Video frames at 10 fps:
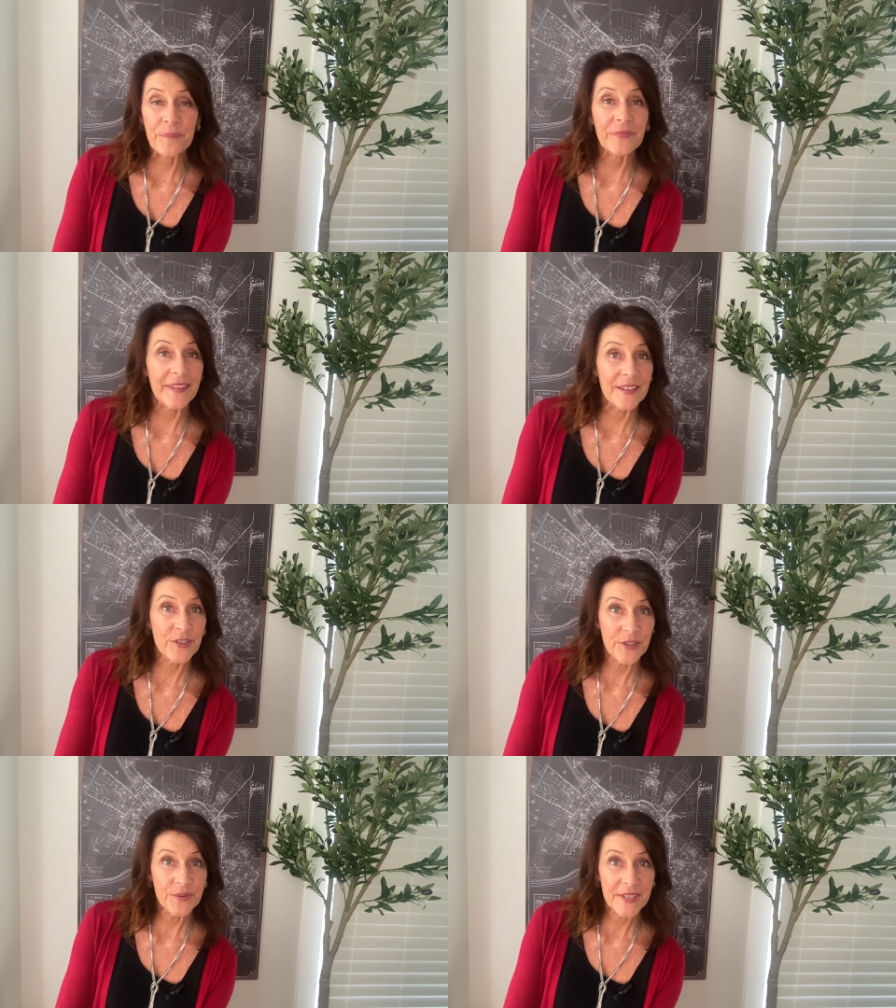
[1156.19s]
They
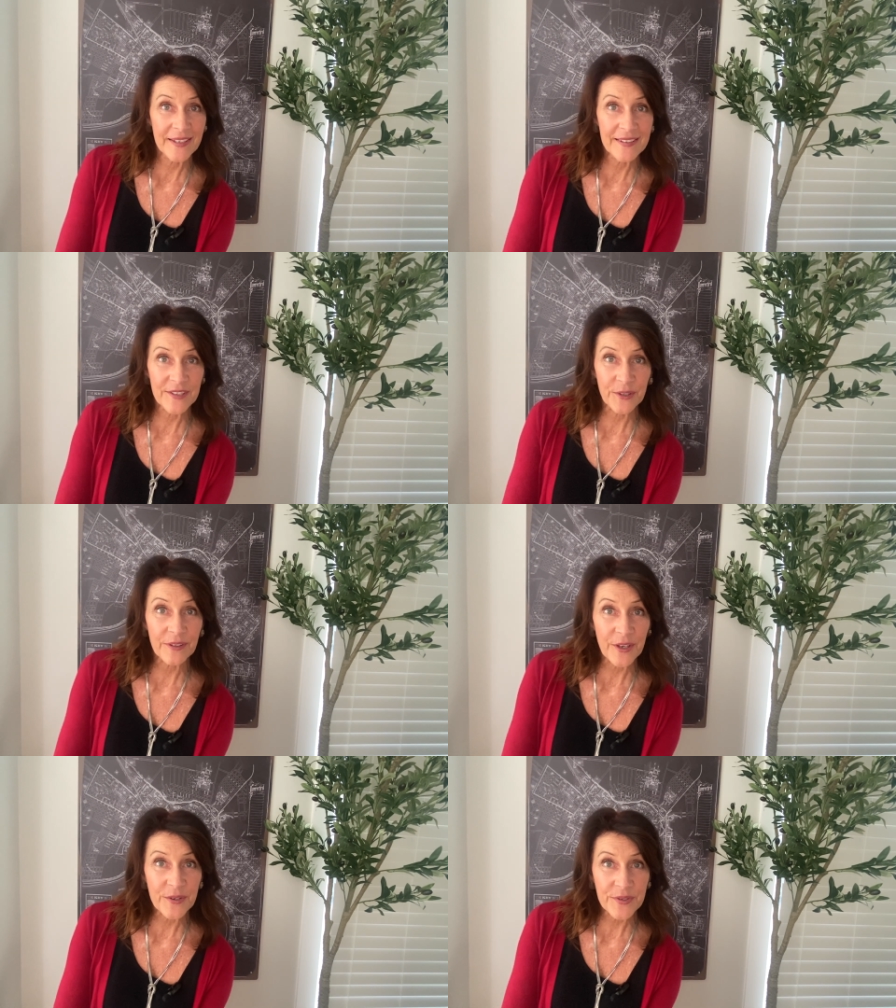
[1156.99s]
do tend to
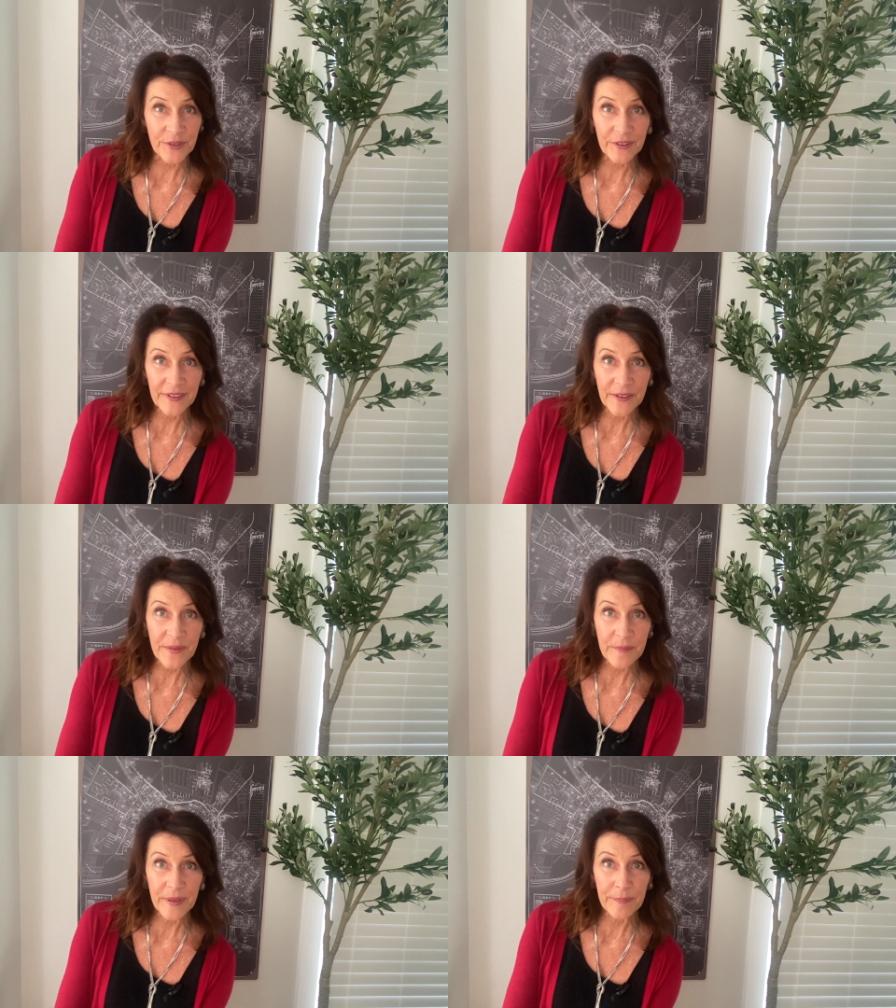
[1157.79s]
close earlier
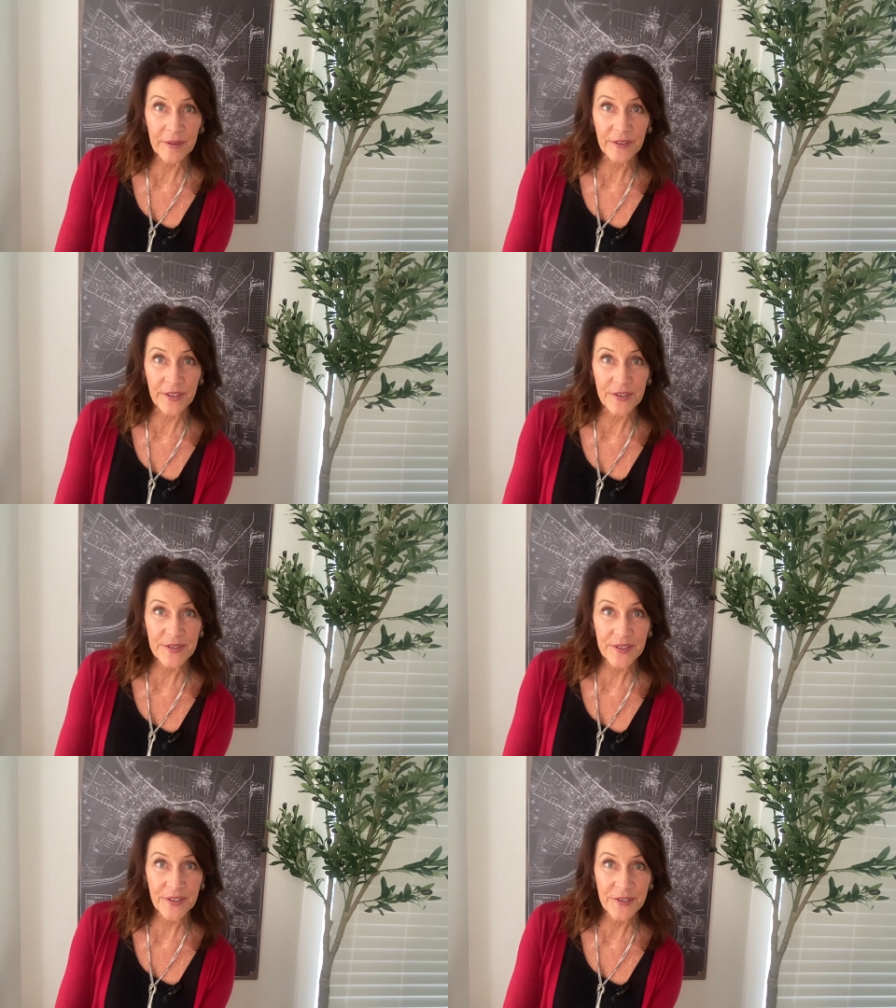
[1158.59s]
than people are
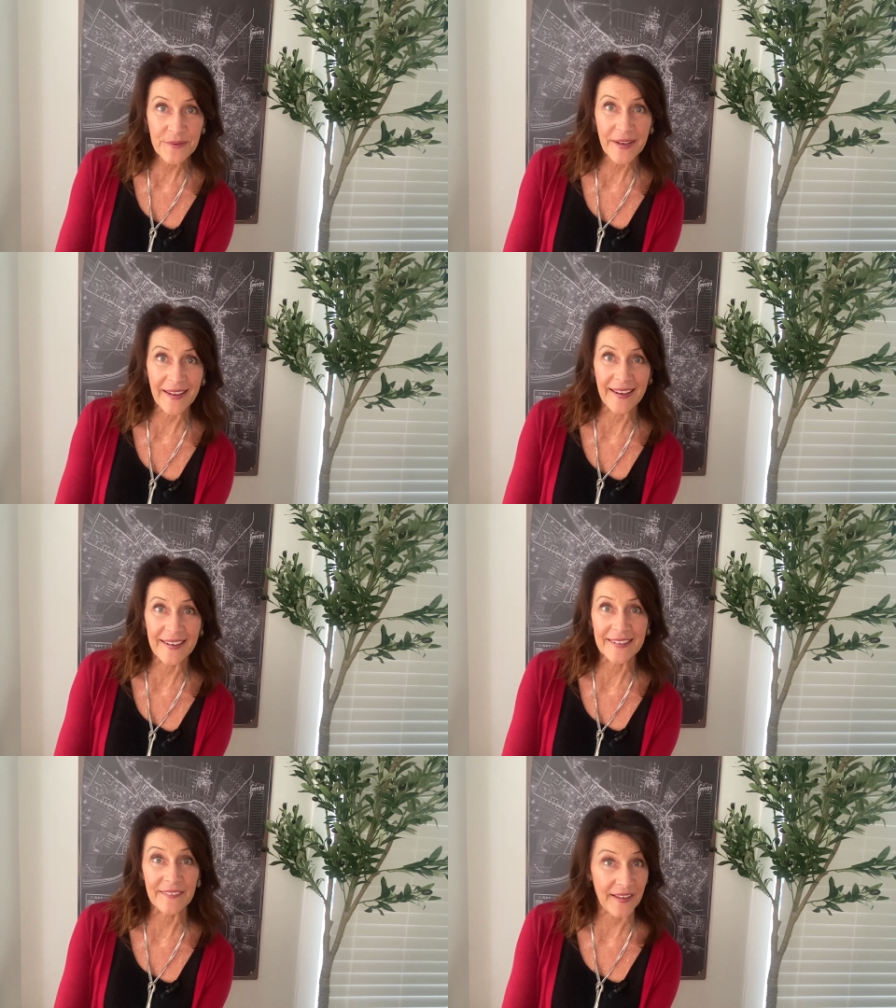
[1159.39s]
used to,
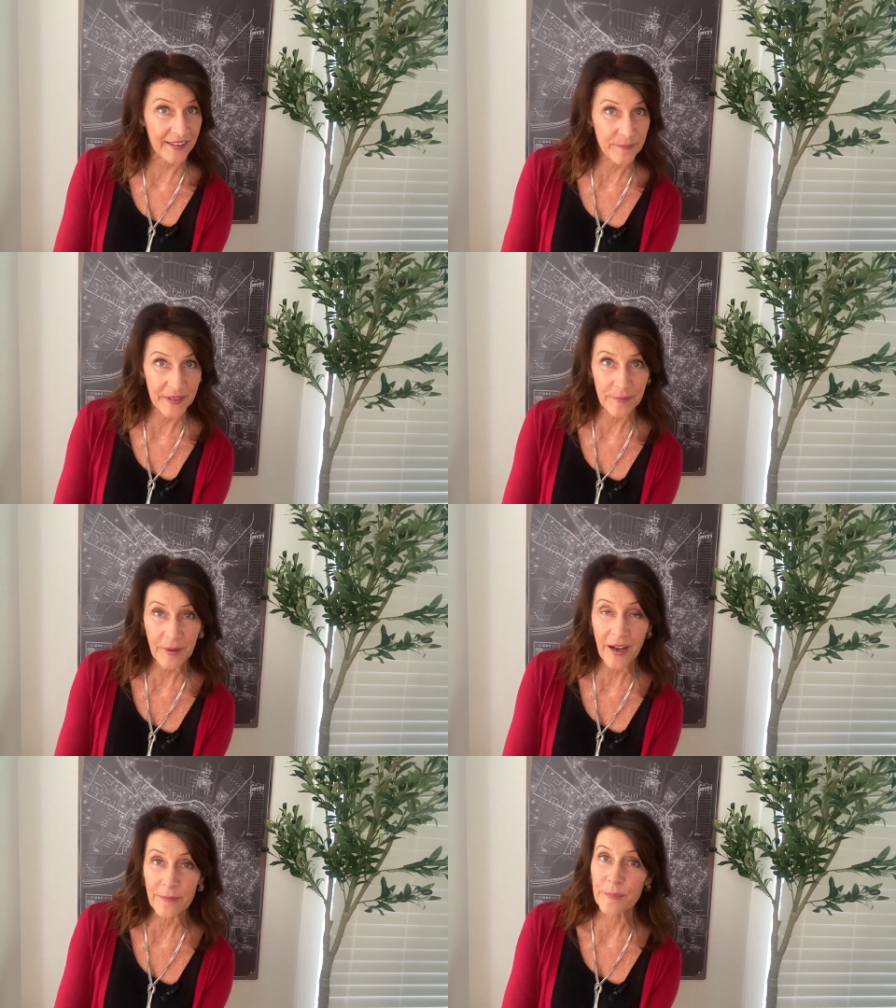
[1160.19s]
and that can be a
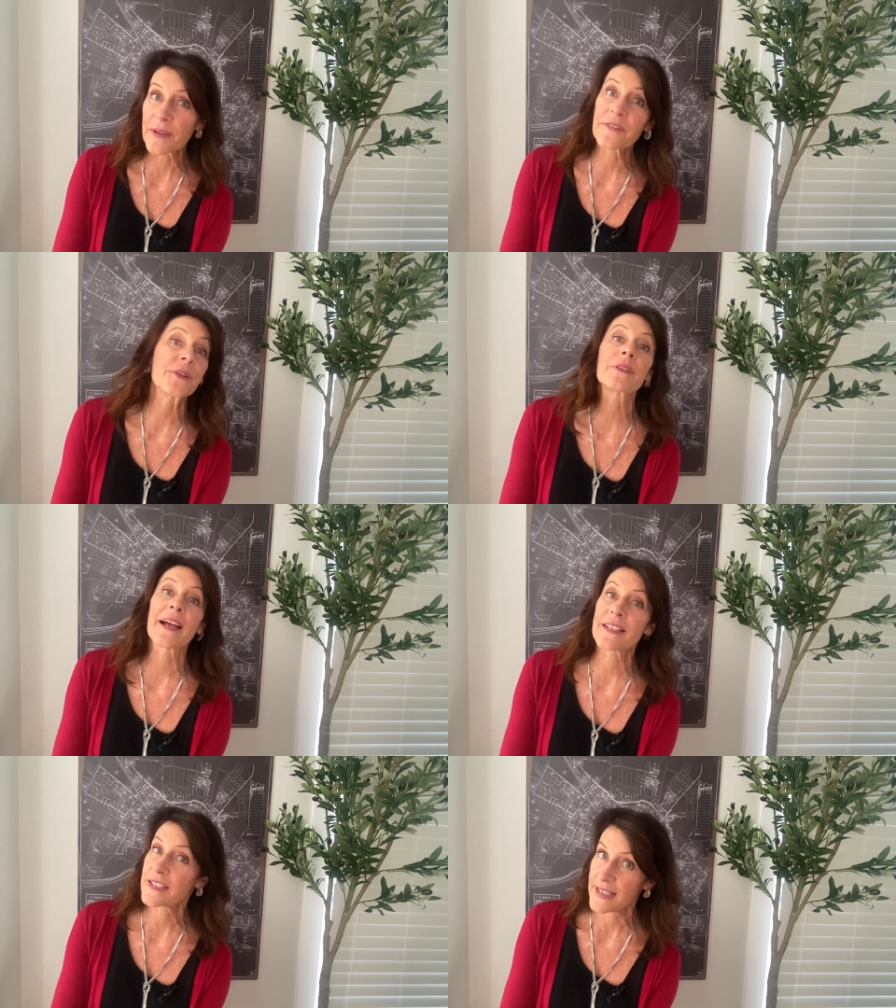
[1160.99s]
problem if you'd
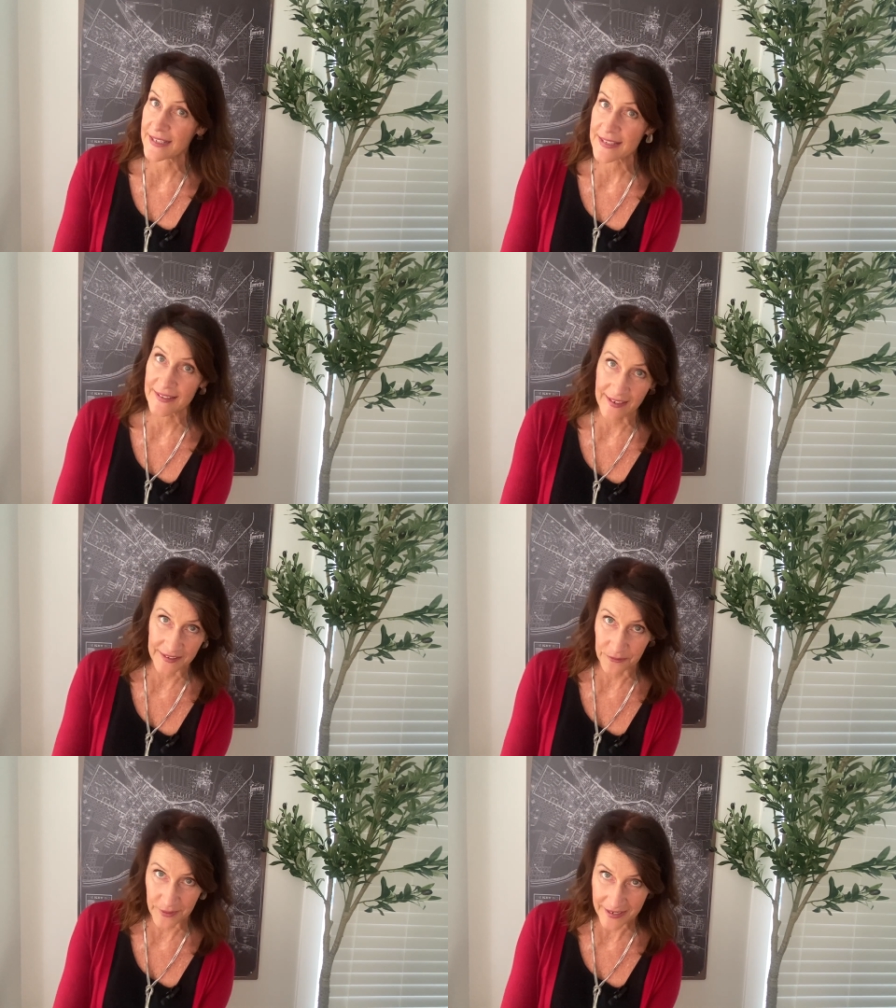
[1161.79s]
like to dance the night
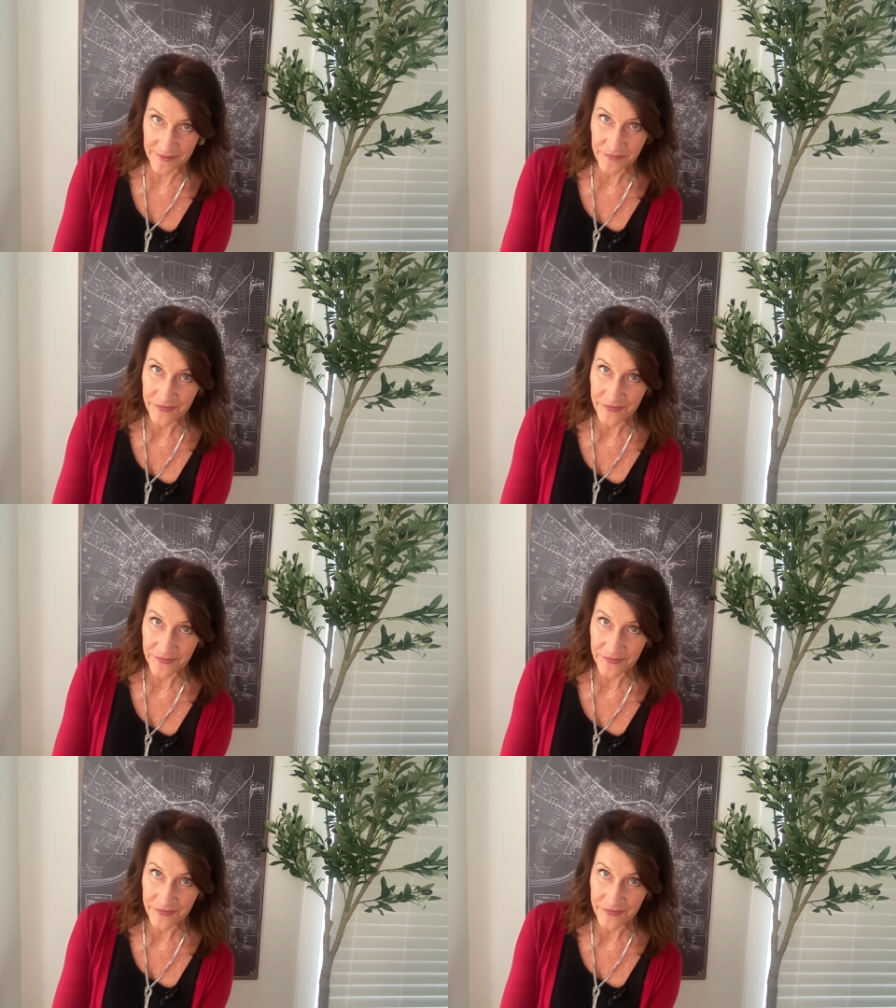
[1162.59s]
away.